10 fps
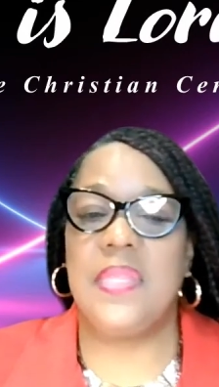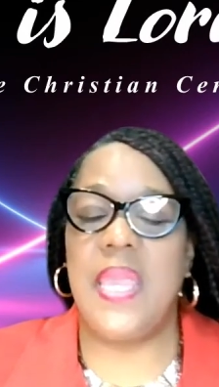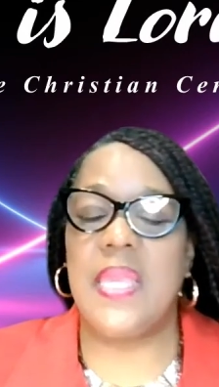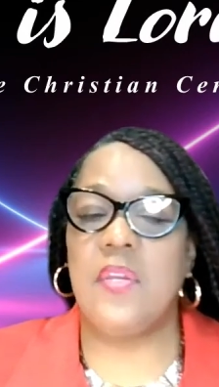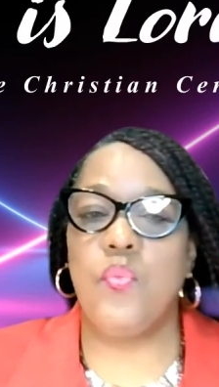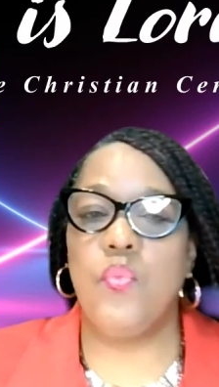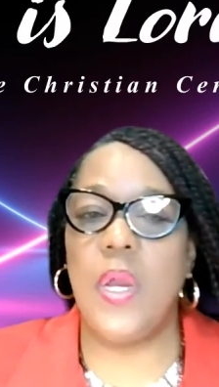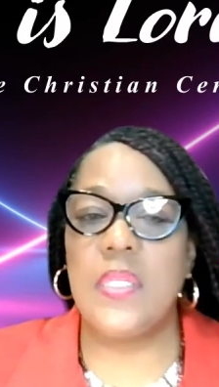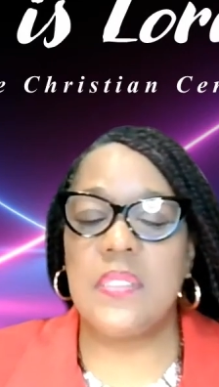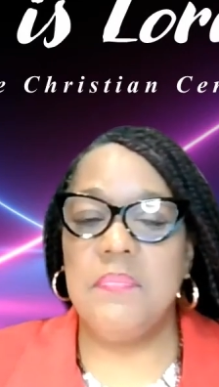They can
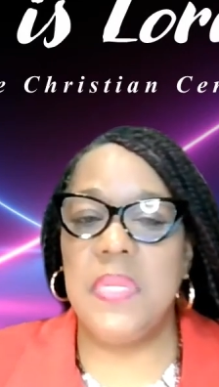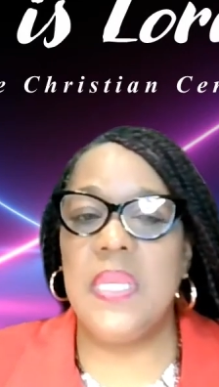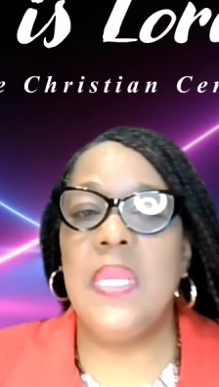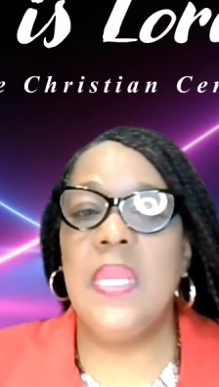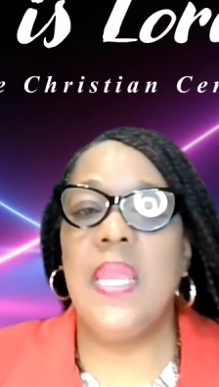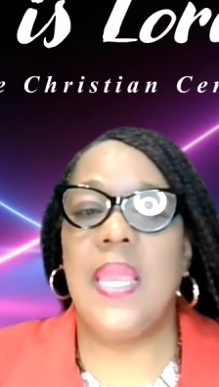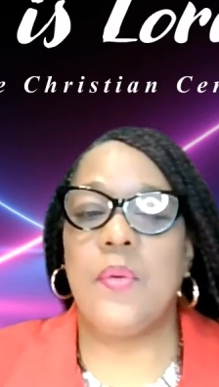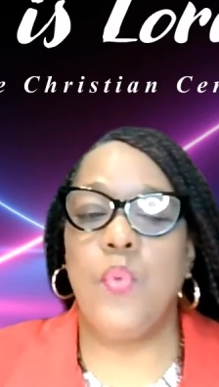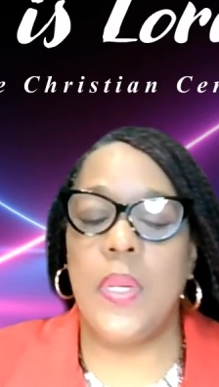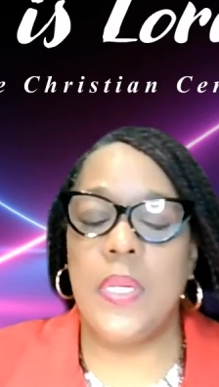run to me
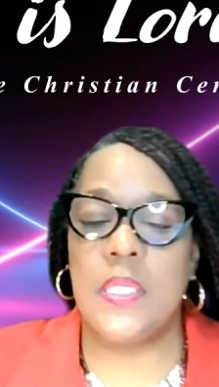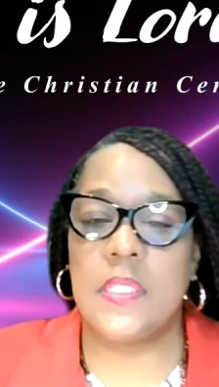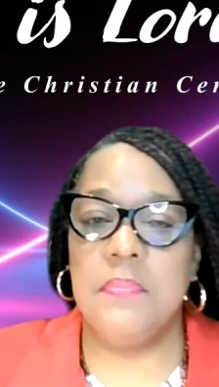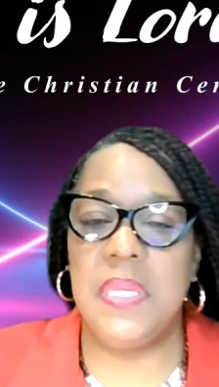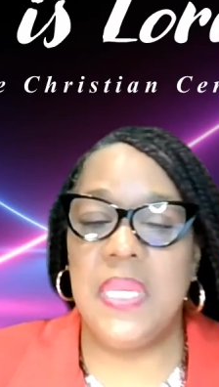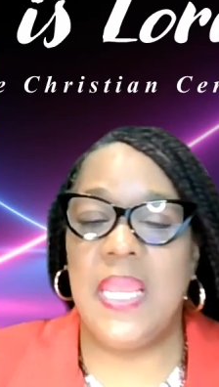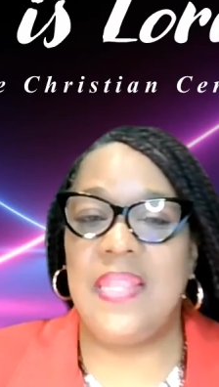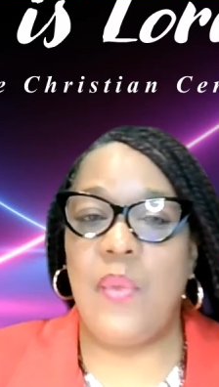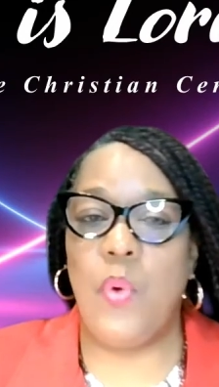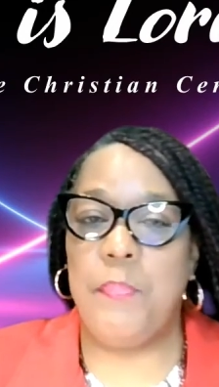and run into me
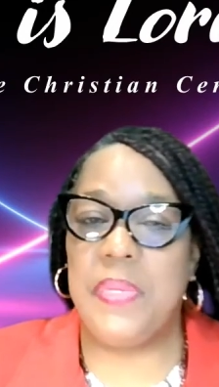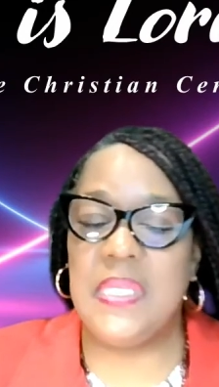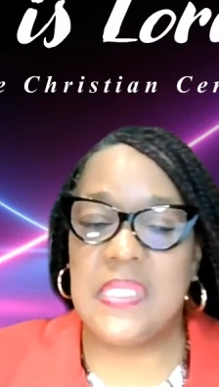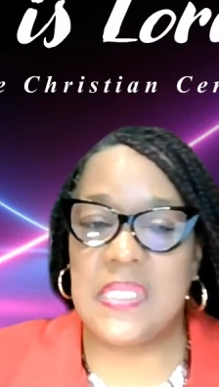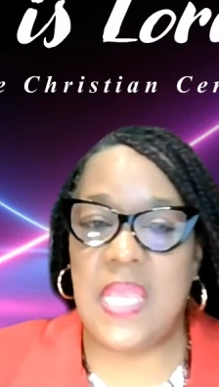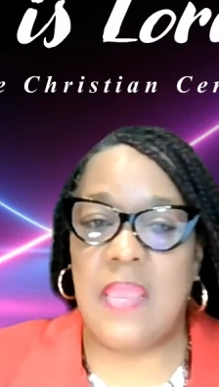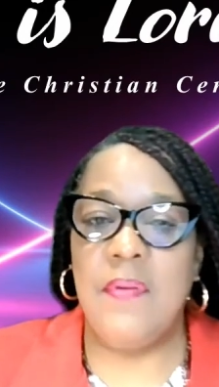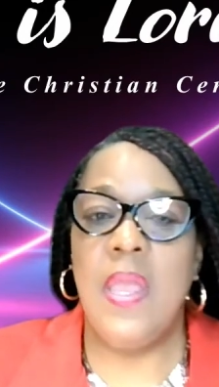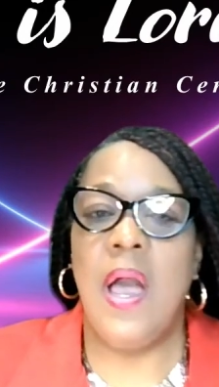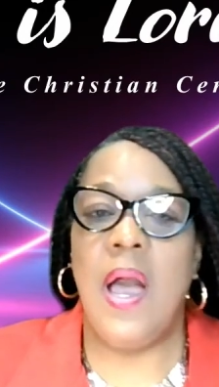and they will be safe.